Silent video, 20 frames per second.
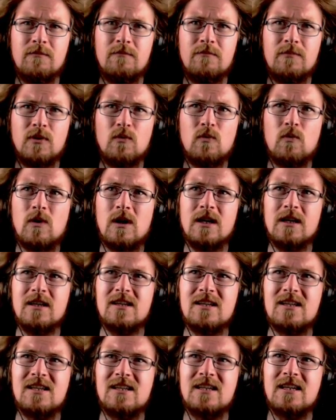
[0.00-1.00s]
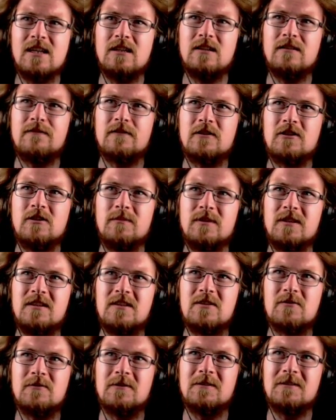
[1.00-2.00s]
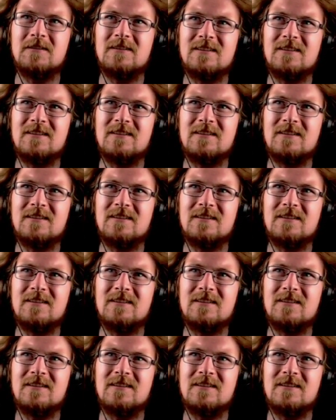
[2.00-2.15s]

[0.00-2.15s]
But why has silver come into it?